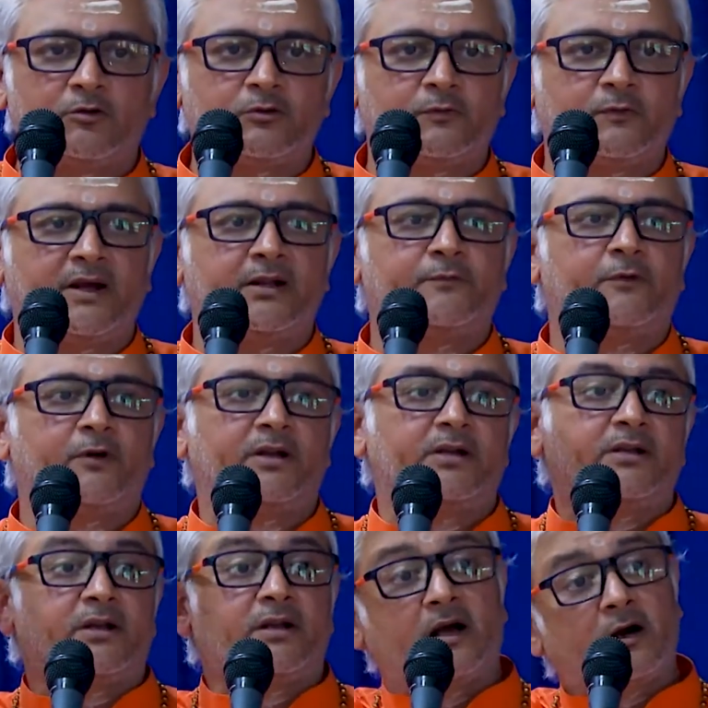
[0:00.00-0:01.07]
to fight for it
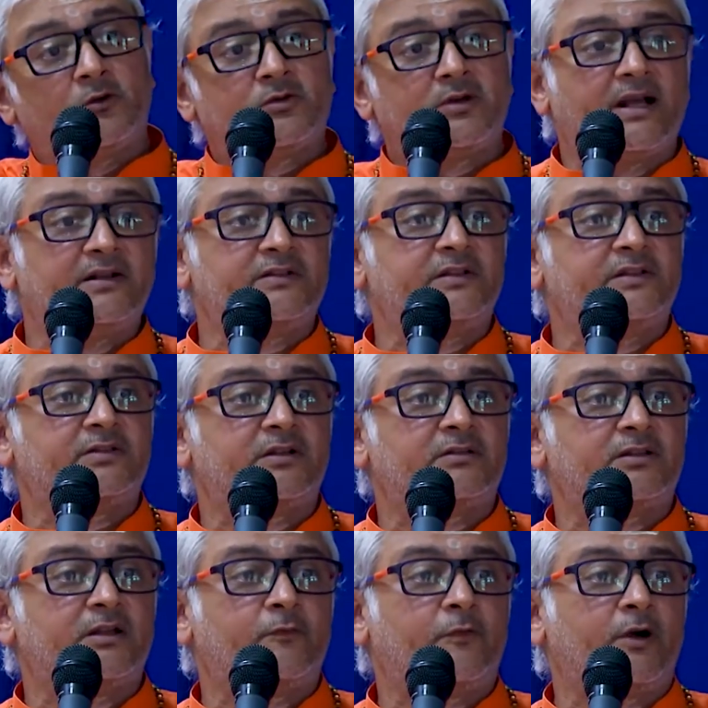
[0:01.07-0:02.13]
and how the ancestors
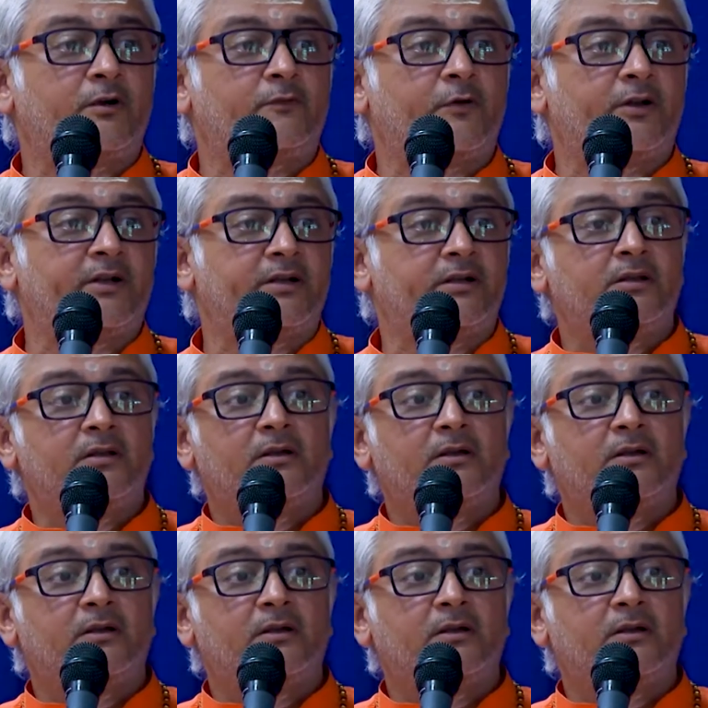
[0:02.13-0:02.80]
have fought for it.